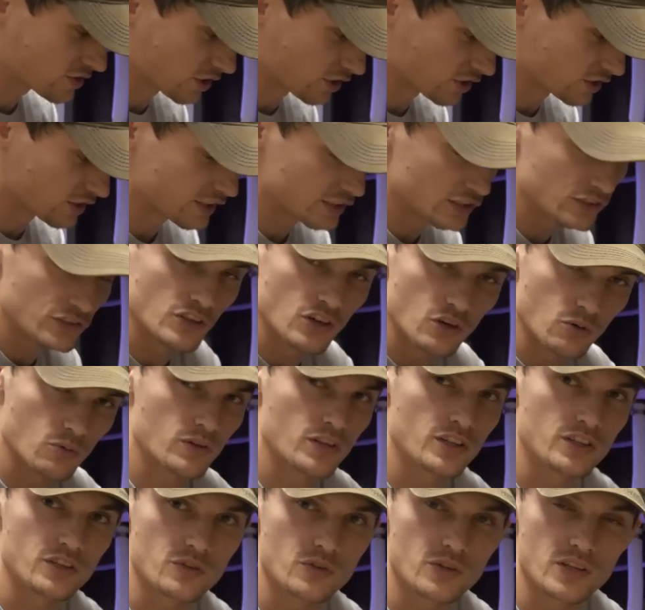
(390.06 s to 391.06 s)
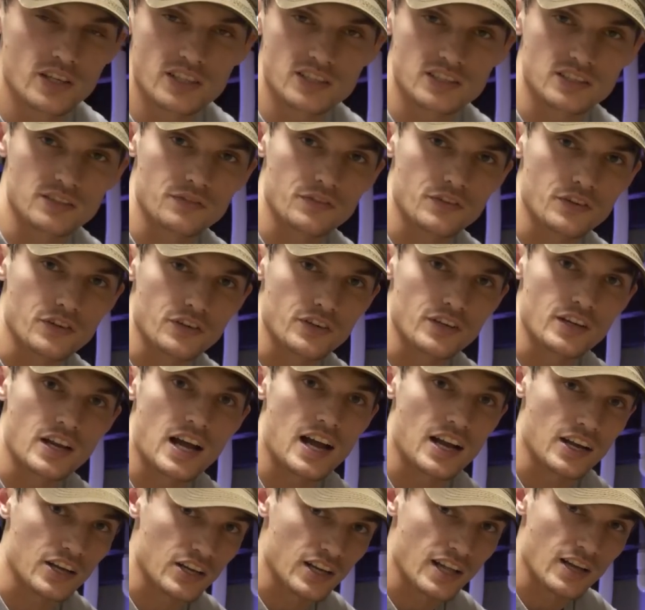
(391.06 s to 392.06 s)
Certainly you don't want to do this if you're
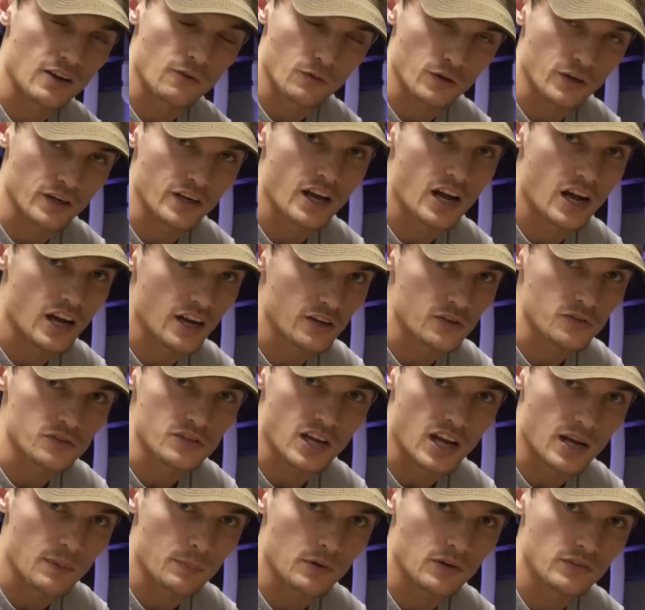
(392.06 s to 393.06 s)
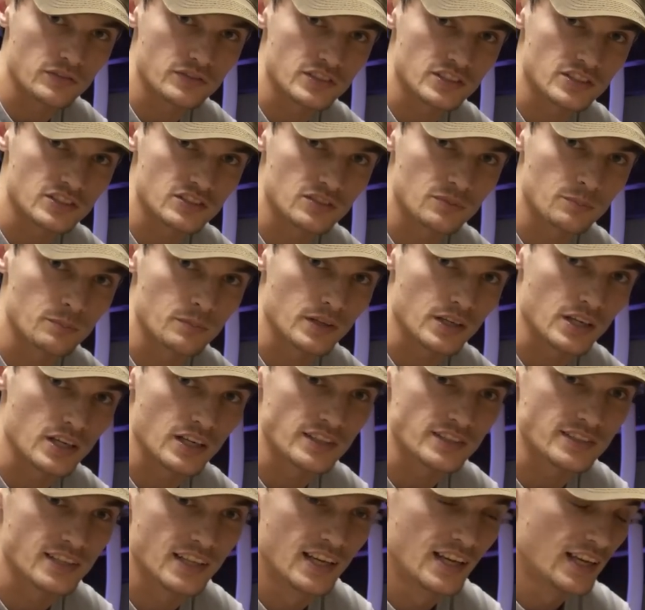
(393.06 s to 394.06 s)
not going to run an auto top off system
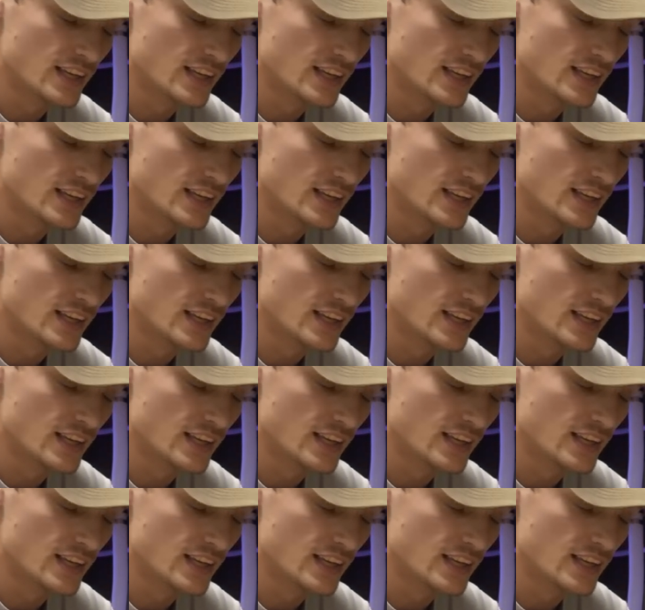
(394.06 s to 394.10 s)
because